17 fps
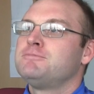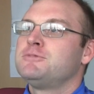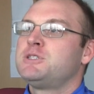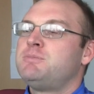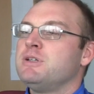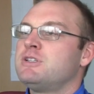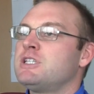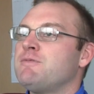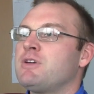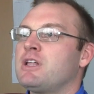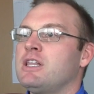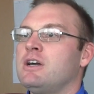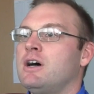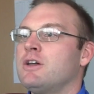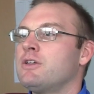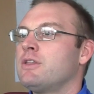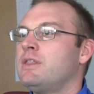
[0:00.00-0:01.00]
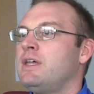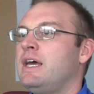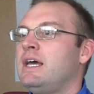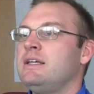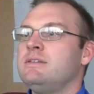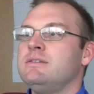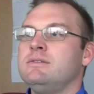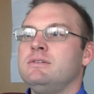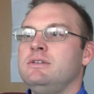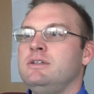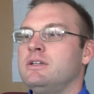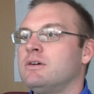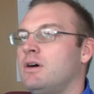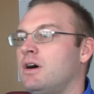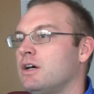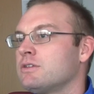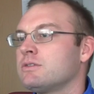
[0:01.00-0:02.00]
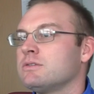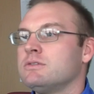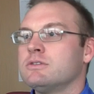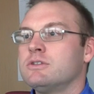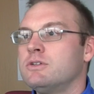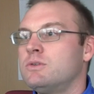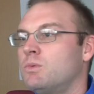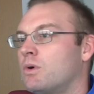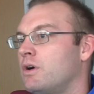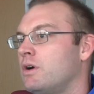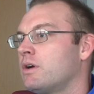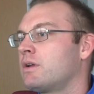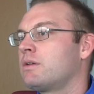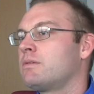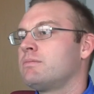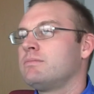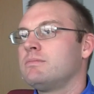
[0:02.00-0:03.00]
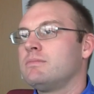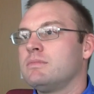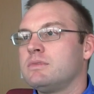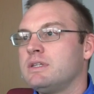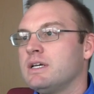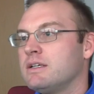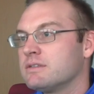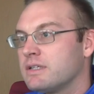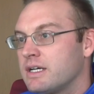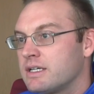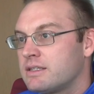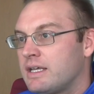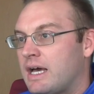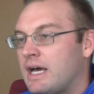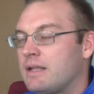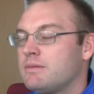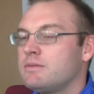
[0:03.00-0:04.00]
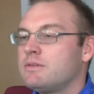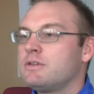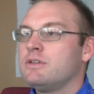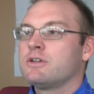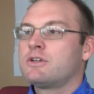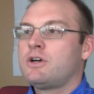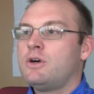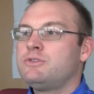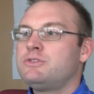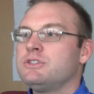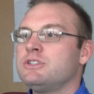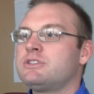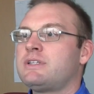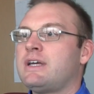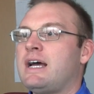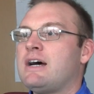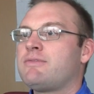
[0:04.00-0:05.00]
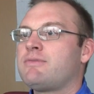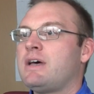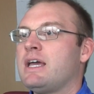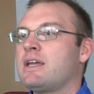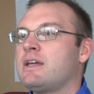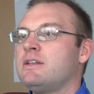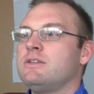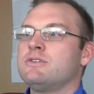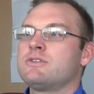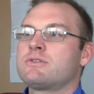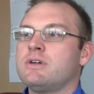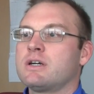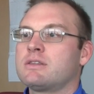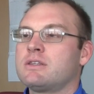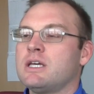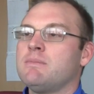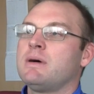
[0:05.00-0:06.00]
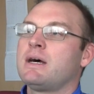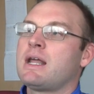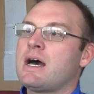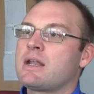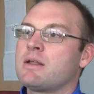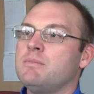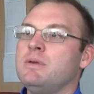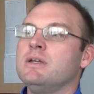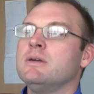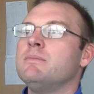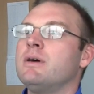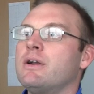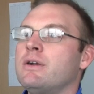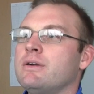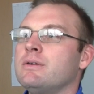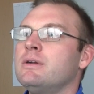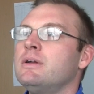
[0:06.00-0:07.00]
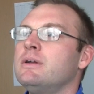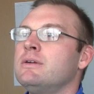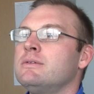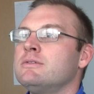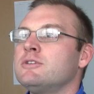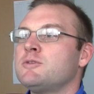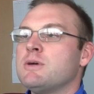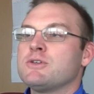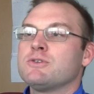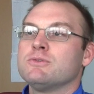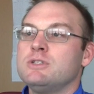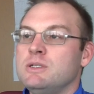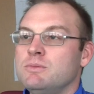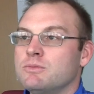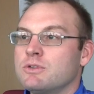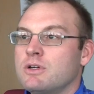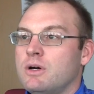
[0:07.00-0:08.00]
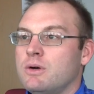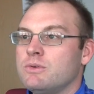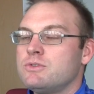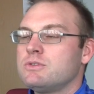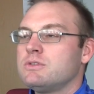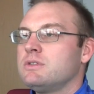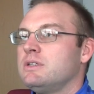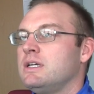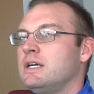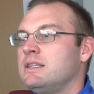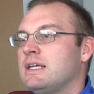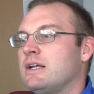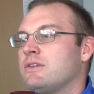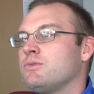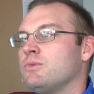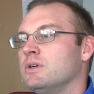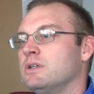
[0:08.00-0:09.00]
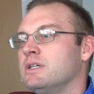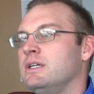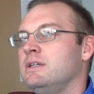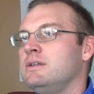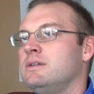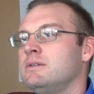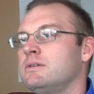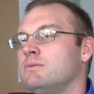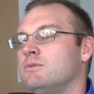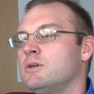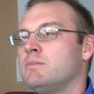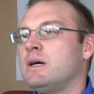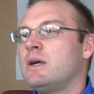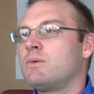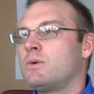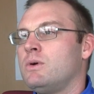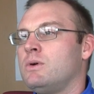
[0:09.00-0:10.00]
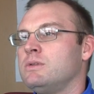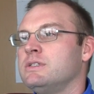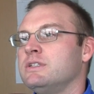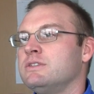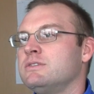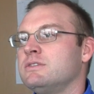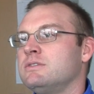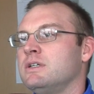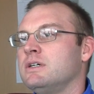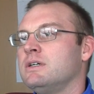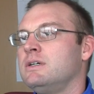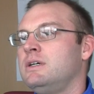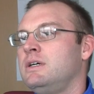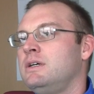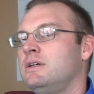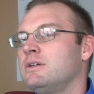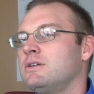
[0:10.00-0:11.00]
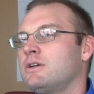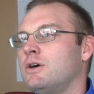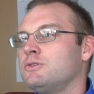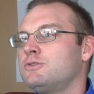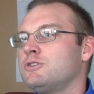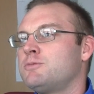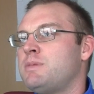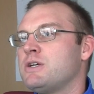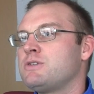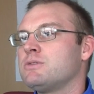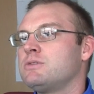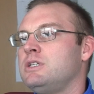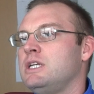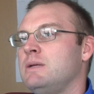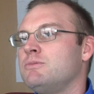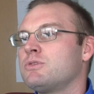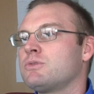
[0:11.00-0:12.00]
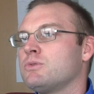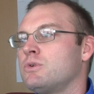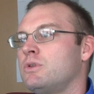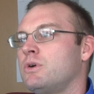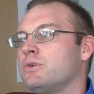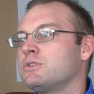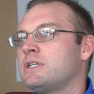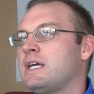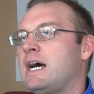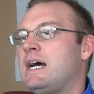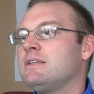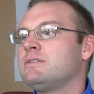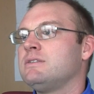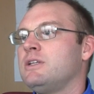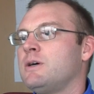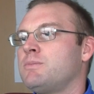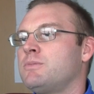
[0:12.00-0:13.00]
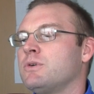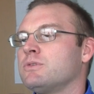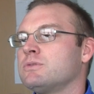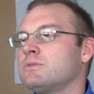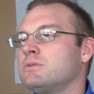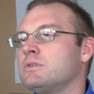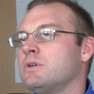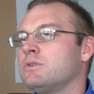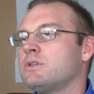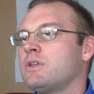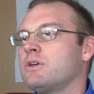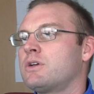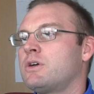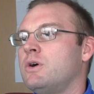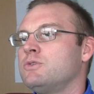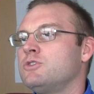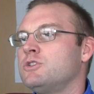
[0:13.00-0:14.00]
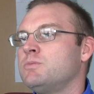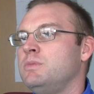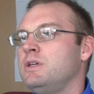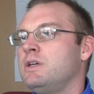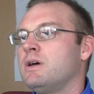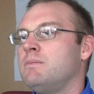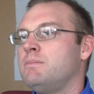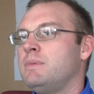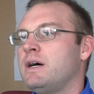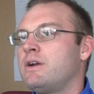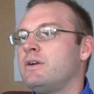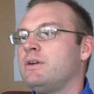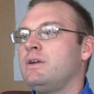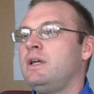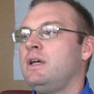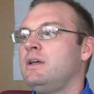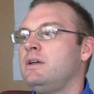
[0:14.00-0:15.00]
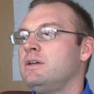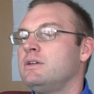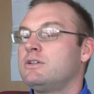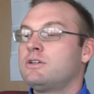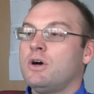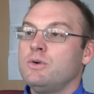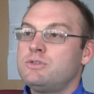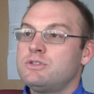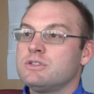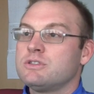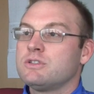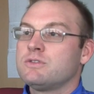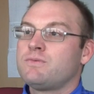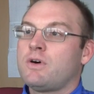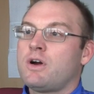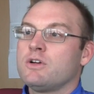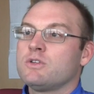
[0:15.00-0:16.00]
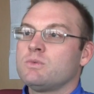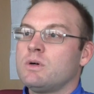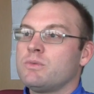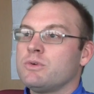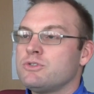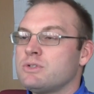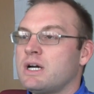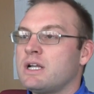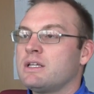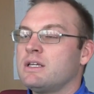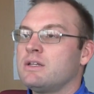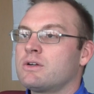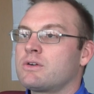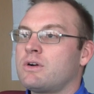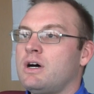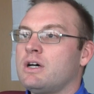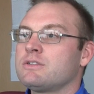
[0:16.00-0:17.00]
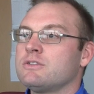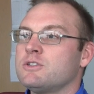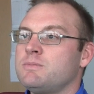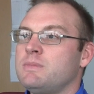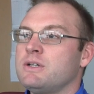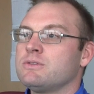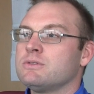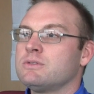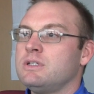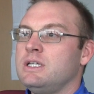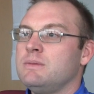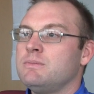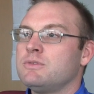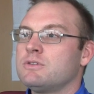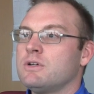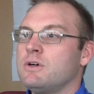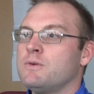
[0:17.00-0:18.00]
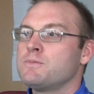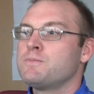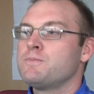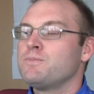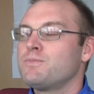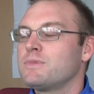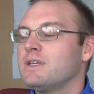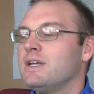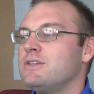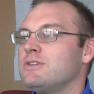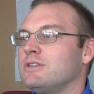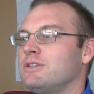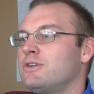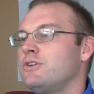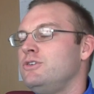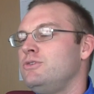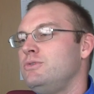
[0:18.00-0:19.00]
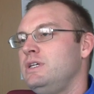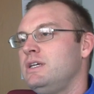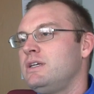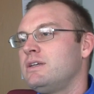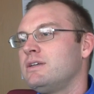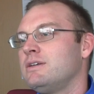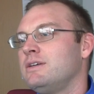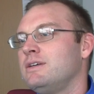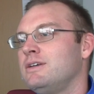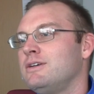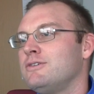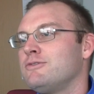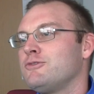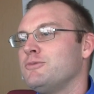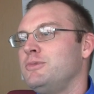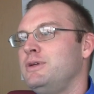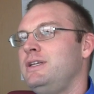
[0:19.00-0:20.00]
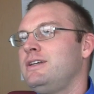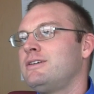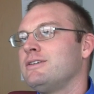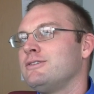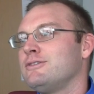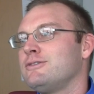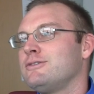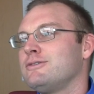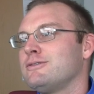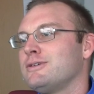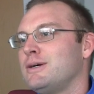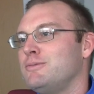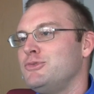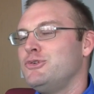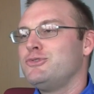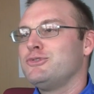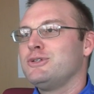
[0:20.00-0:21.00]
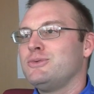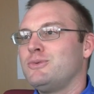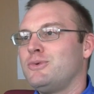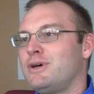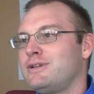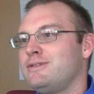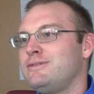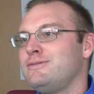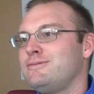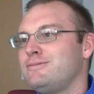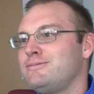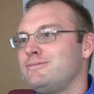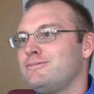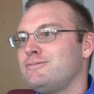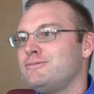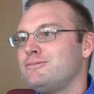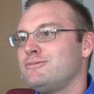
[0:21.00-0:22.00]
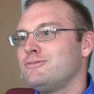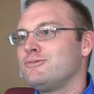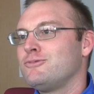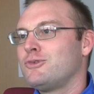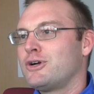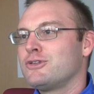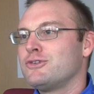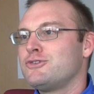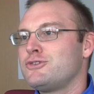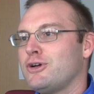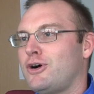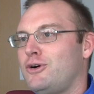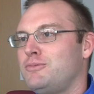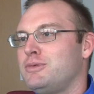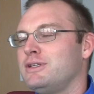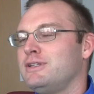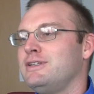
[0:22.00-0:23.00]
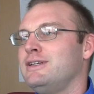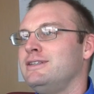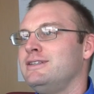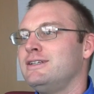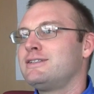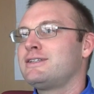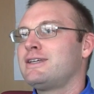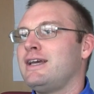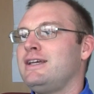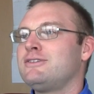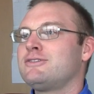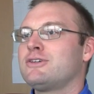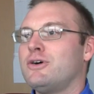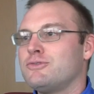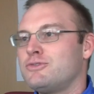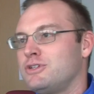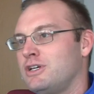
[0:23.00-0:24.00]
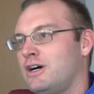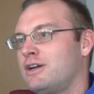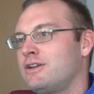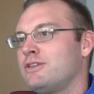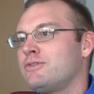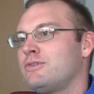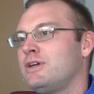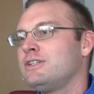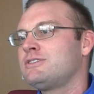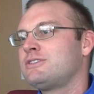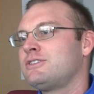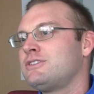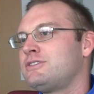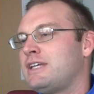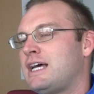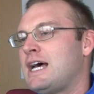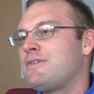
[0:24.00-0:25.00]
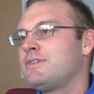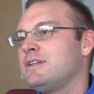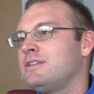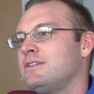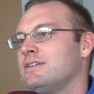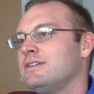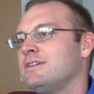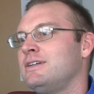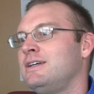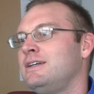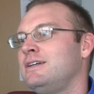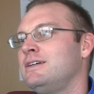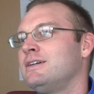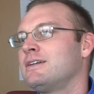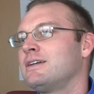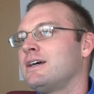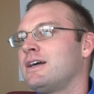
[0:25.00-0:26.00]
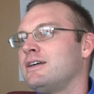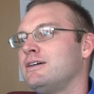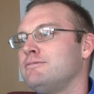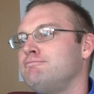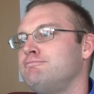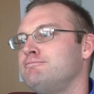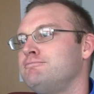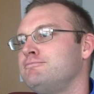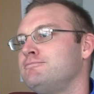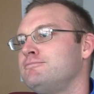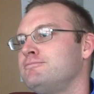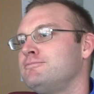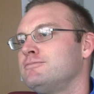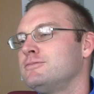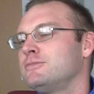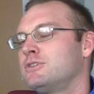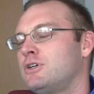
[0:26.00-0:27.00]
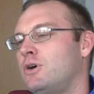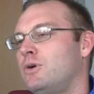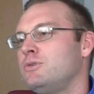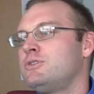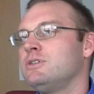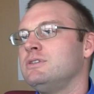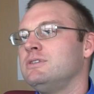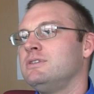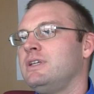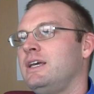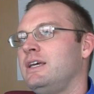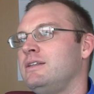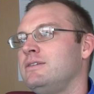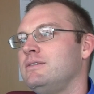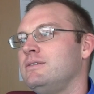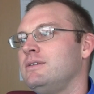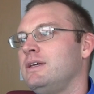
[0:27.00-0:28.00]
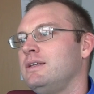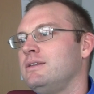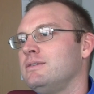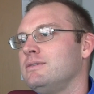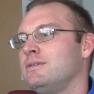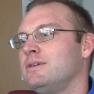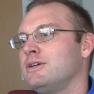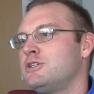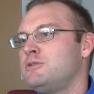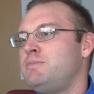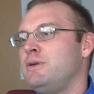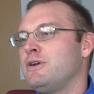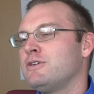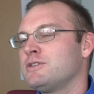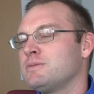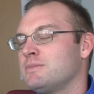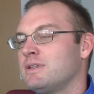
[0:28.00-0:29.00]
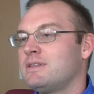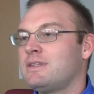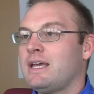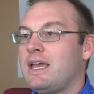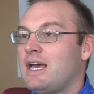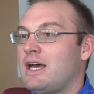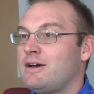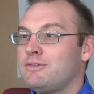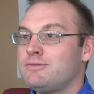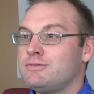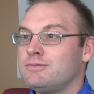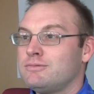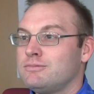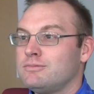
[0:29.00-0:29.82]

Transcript: specifically other than, you know, hustle, good work, things like that. To the coaching staff, I can instruct them on how to be a better special teams coach. And that's really what my role is to coach the special teams through those guys and help those other coaches become better coaches as far as what we're trying across in special teams. So it's a little unique for me because I'm usually the one running the show, but in this case, Coach Gunn and the rest of the staff get to kind of coach and experience something that they have